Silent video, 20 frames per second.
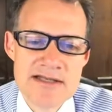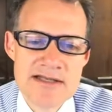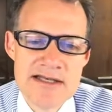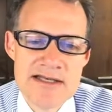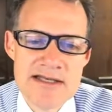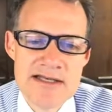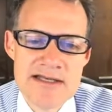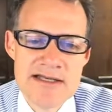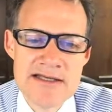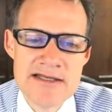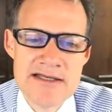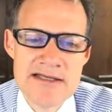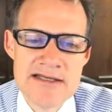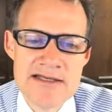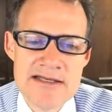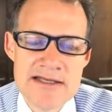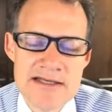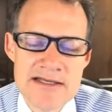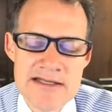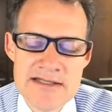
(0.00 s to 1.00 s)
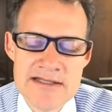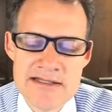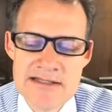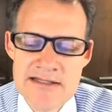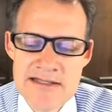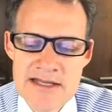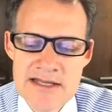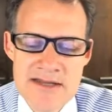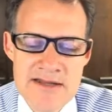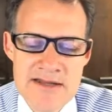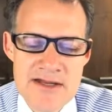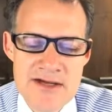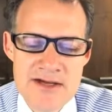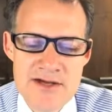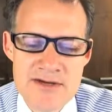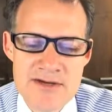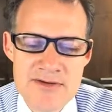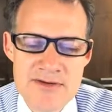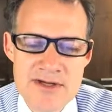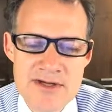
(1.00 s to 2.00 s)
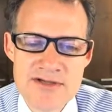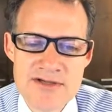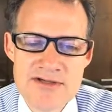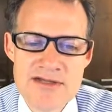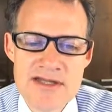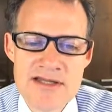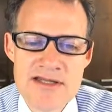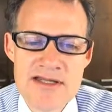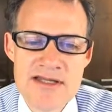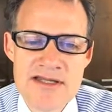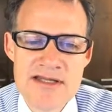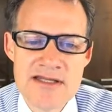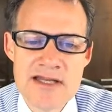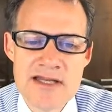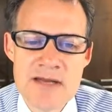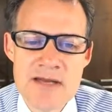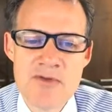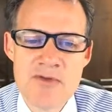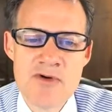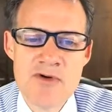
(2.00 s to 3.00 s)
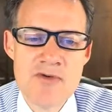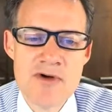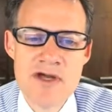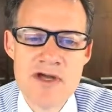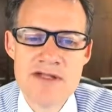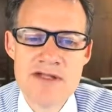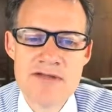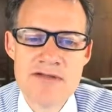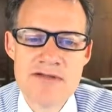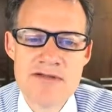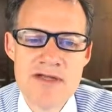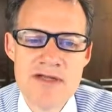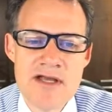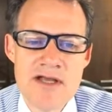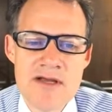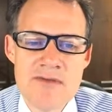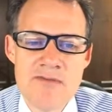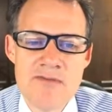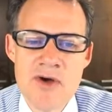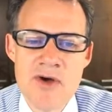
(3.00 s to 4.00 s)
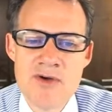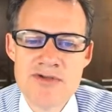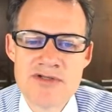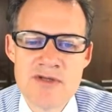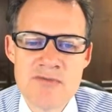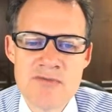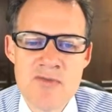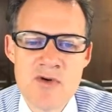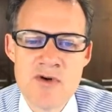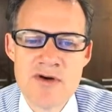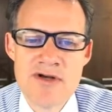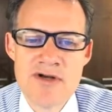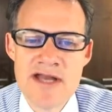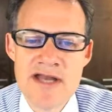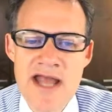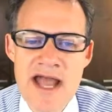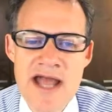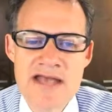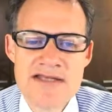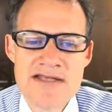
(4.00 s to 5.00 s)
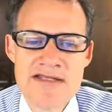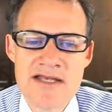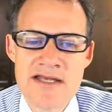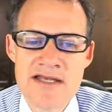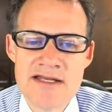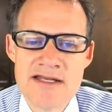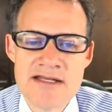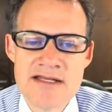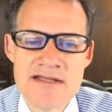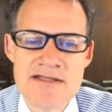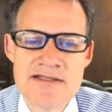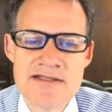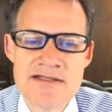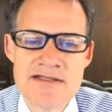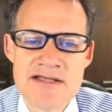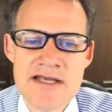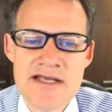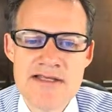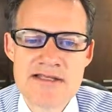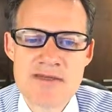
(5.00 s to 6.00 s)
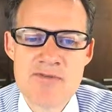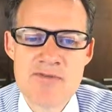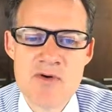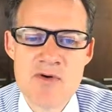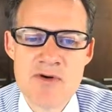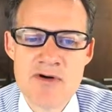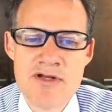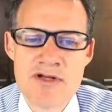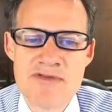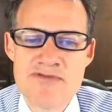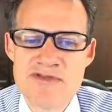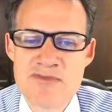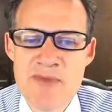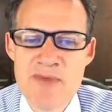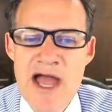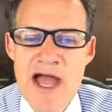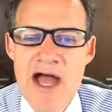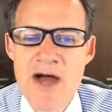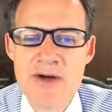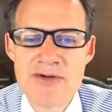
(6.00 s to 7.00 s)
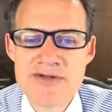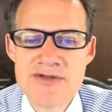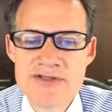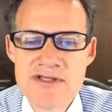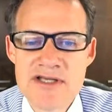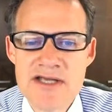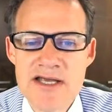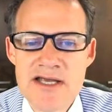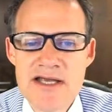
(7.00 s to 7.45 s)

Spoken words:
in their careers, that the number one most important asset is a supportive spouse.